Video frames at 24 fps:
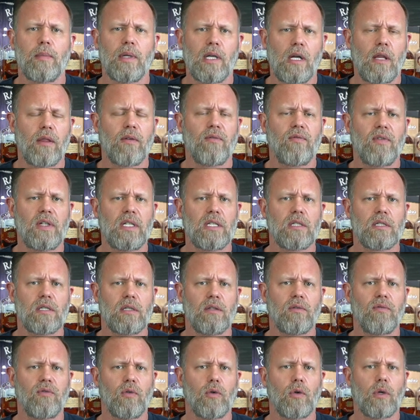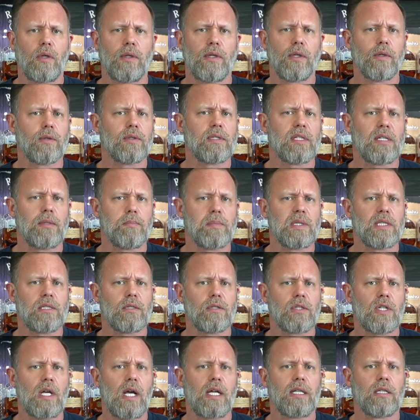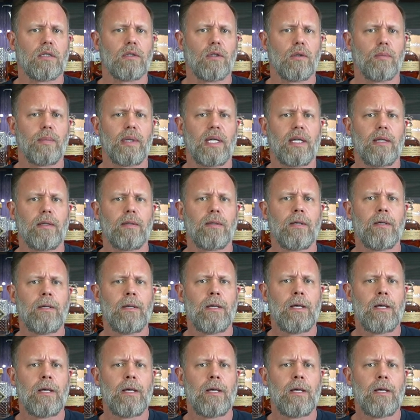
but on the finish, the floral note seems to shine a little bit.